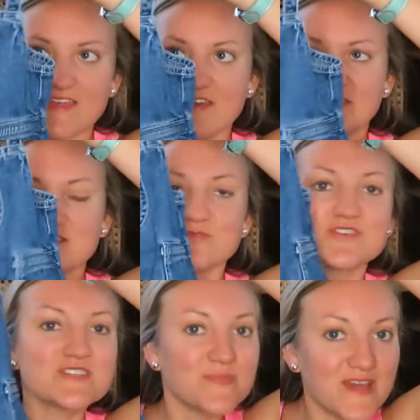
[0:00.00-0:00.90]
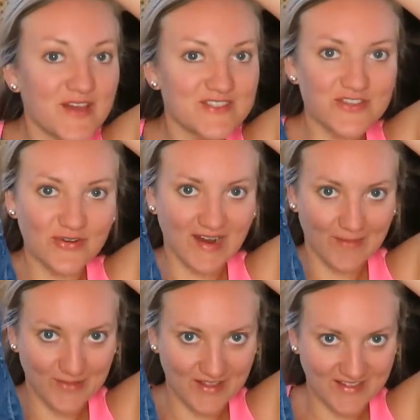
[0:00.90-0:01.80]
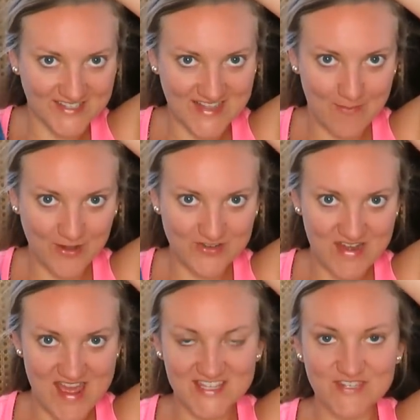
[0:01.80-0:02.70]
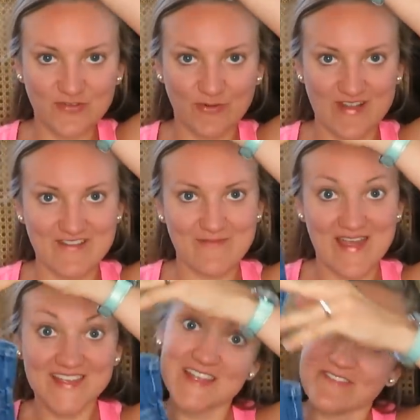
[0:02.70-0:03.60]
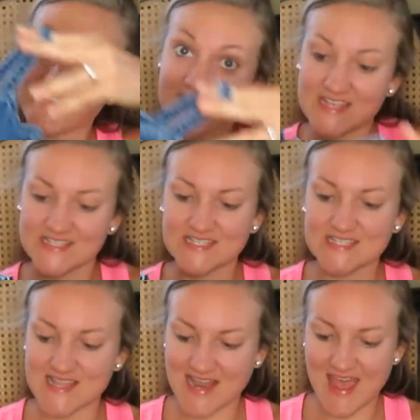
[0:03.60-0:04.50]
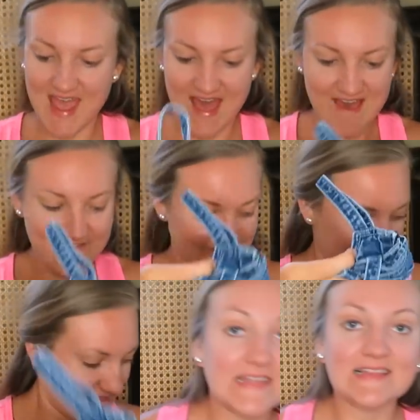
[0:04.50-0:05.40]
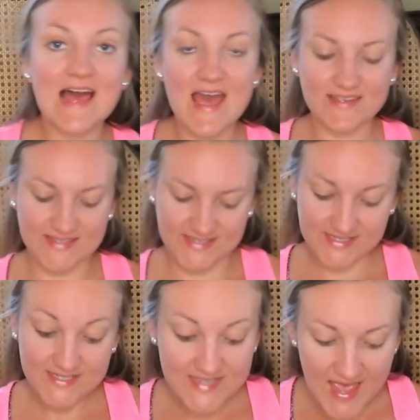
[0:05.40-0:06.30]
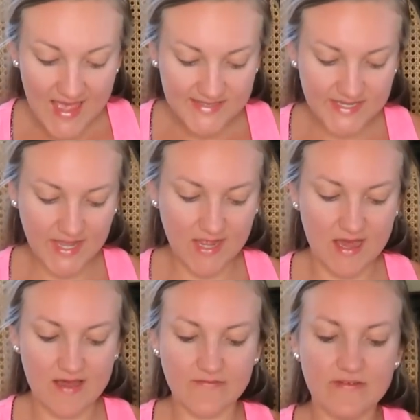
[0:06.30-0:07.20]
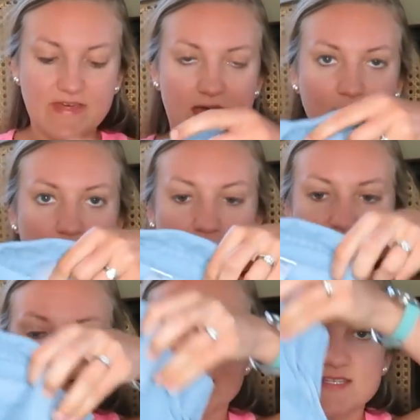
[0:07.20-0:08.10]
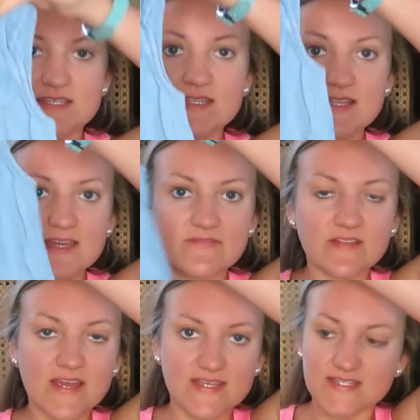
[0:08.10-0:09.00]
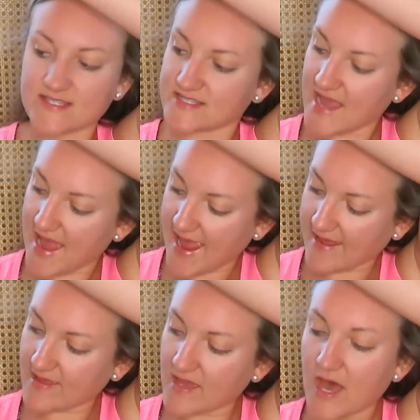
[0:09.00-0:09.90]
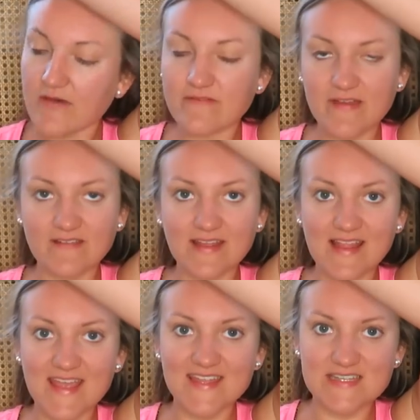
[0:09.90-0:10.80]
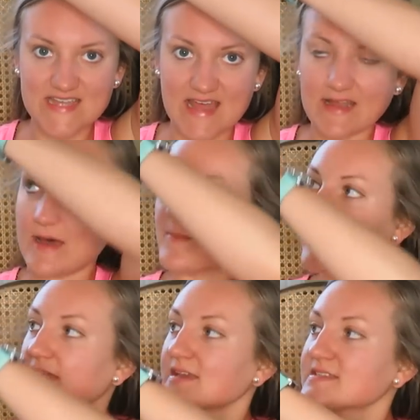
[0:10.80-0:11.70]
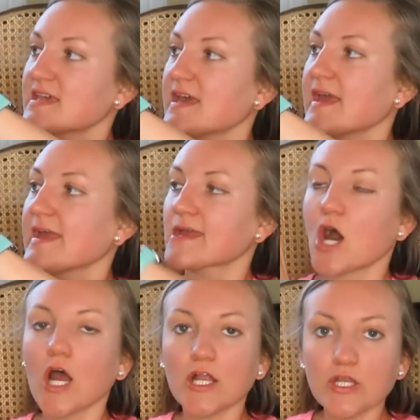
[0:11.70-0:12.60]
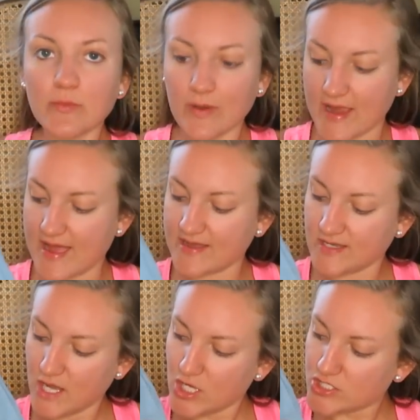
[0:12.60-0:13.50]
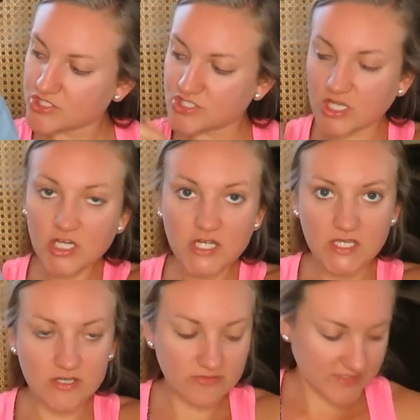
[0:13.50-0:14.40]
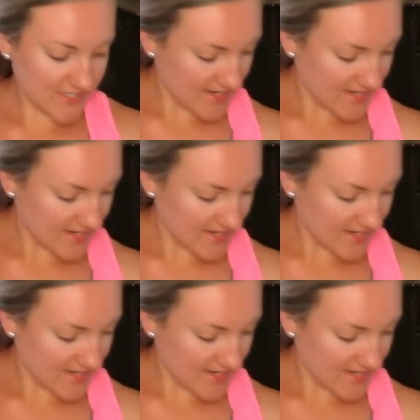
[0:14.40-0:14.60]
I think this will just be adorable summer dress for one of my seven nieces that I have. The last set I got for them was this sleeveless tank very light denim. It is a Carter brand, so cute.